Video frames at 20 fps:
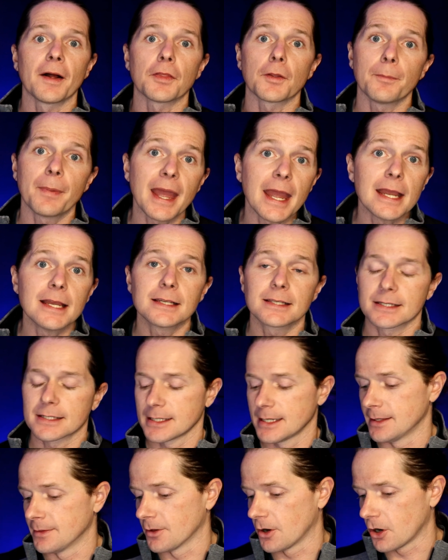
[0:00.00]
about the
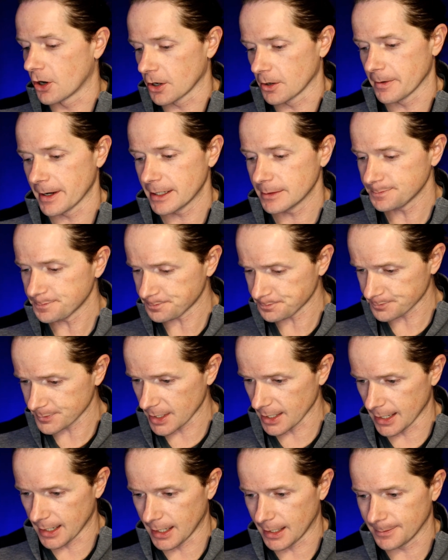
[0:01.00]
pace and the heart rate.
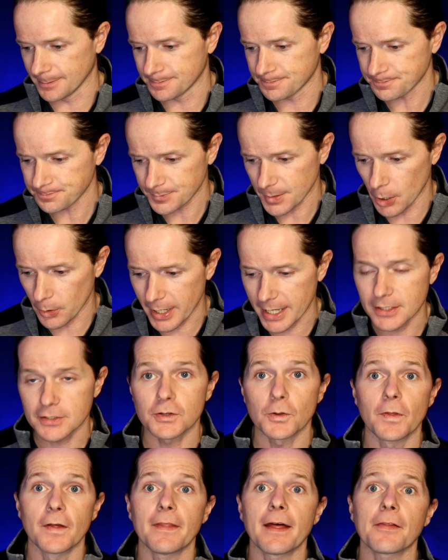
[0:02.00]
Okay,
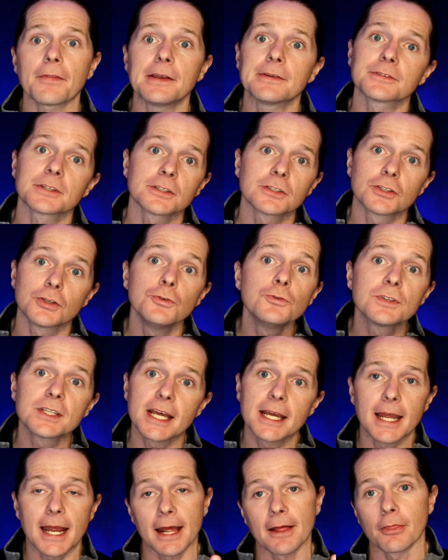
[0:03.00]
so then that leaves us
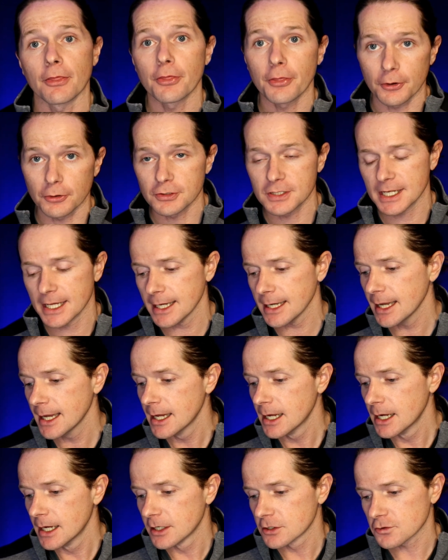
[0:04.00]
Tuesday and Thursday.
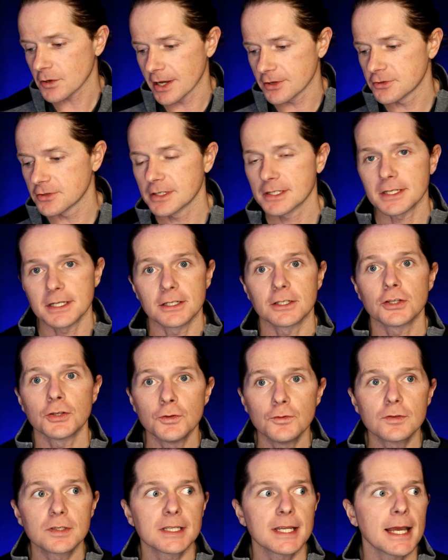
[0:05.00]
So as you can see,
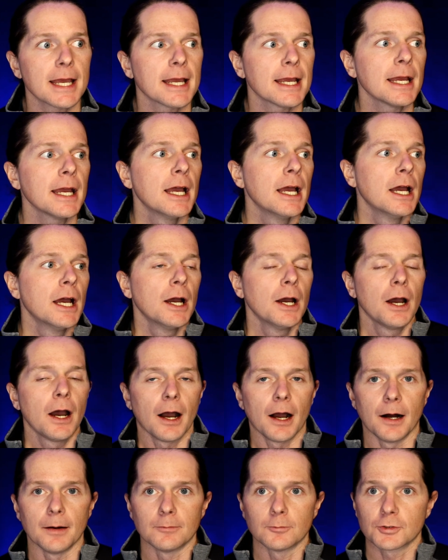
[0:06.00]
Tuesday
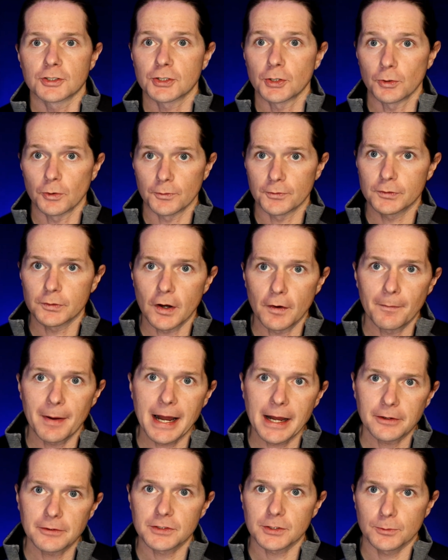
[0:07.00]
was a total of 12
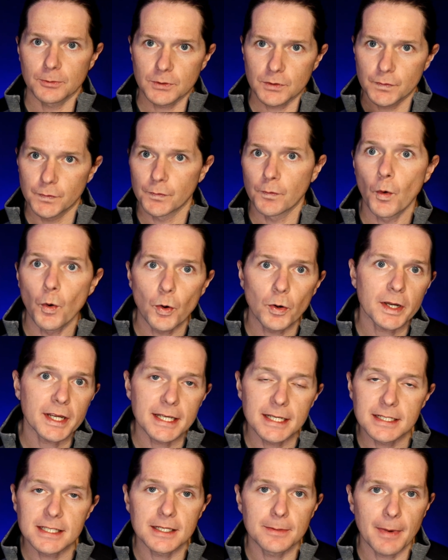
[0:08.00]
miles. There was 4
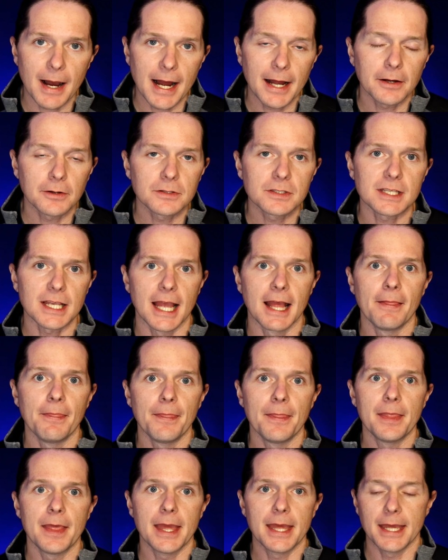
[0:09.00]
easy miles,
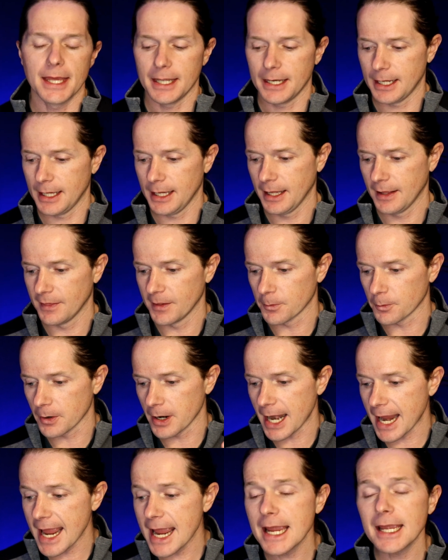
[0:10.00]
and then there
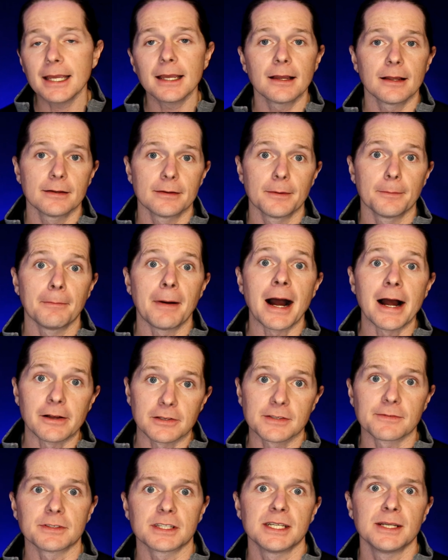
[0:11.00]
were 8
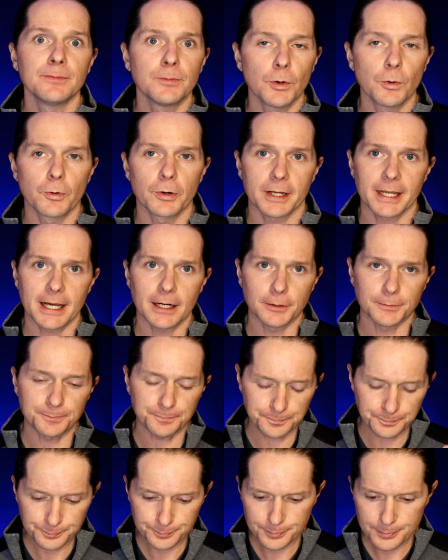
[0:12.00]
miles of a tempo workout.